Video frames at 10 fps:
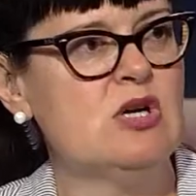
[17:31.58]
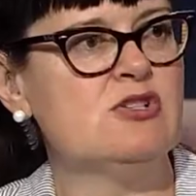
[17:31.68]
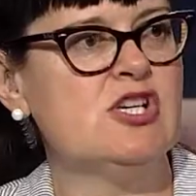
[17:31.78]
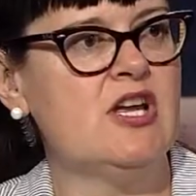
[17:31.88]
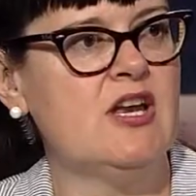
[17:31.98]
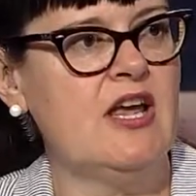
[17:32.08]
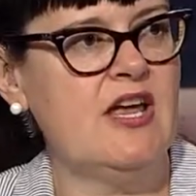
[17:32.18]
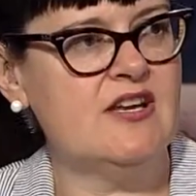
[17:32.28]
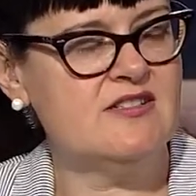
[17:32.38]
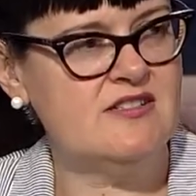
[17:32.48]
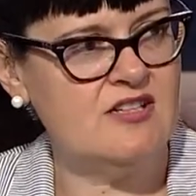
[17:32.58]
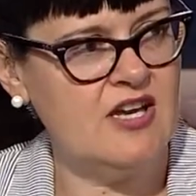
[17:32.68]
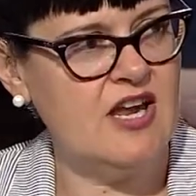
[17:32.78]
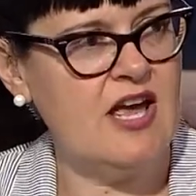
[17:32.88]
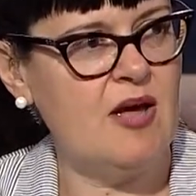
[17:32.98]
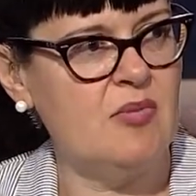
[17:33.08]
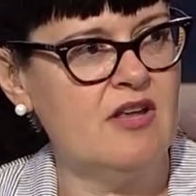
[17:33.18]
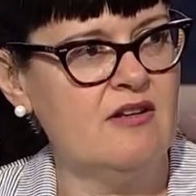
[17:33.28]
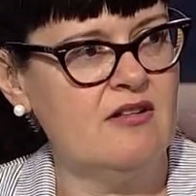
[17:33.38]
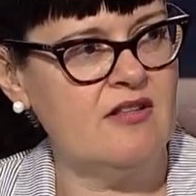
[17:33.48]
motion and it's going to
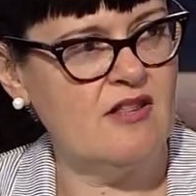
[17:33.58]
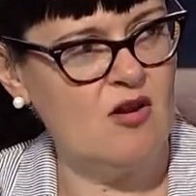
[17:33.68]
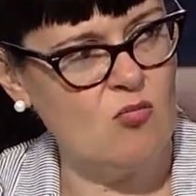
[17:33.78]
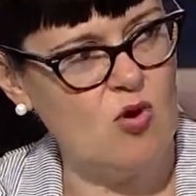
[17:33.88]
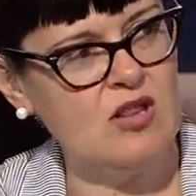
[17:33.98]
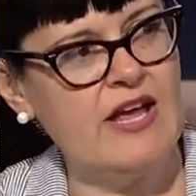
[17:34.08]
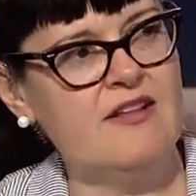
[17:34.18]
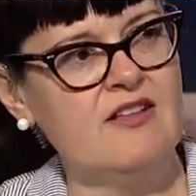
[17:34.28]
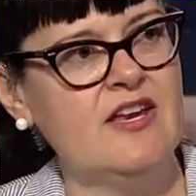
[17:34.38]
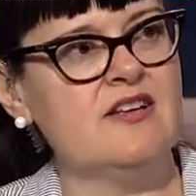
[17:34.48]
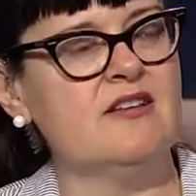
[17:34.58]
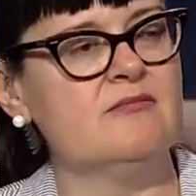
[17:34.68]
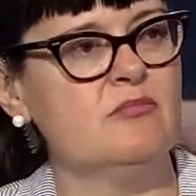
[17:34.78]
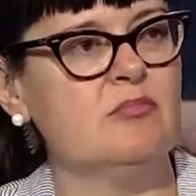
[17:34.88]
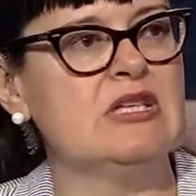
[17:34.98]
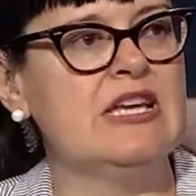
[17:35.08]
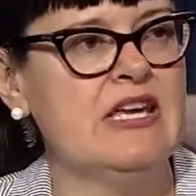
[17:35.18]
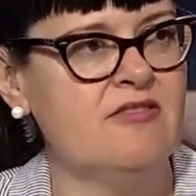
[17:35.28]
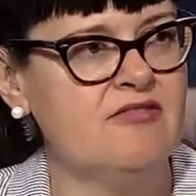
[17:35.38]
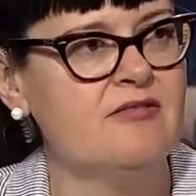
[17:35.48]
happen, then they're more likely to believe.